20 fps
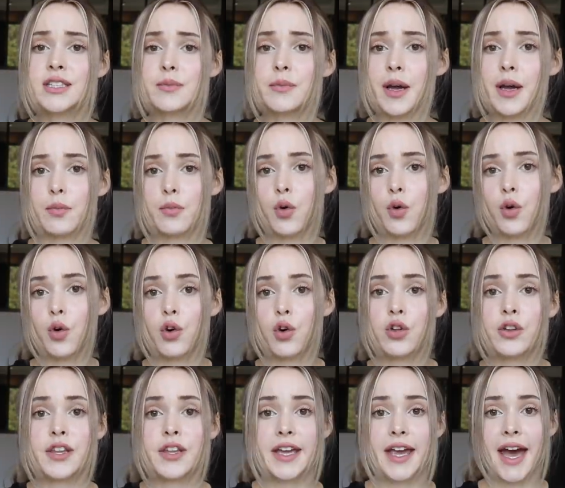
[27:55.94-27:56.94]
to my
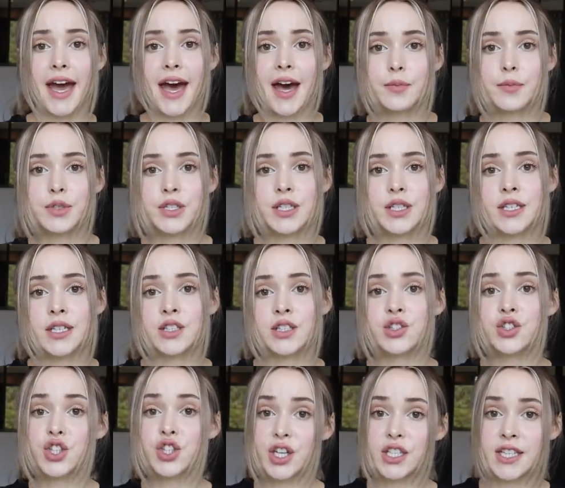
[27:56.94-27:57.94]
poll, the caption is
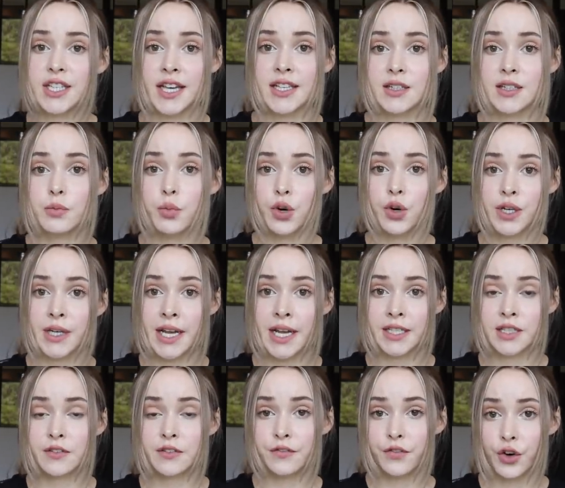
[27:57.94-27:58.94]
just as important
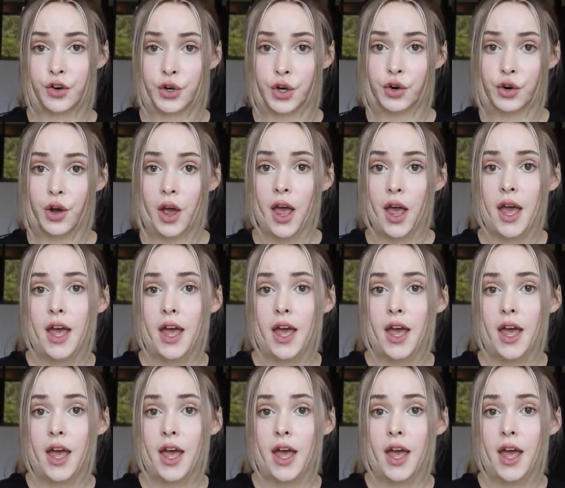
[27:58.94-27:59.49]
as the photo.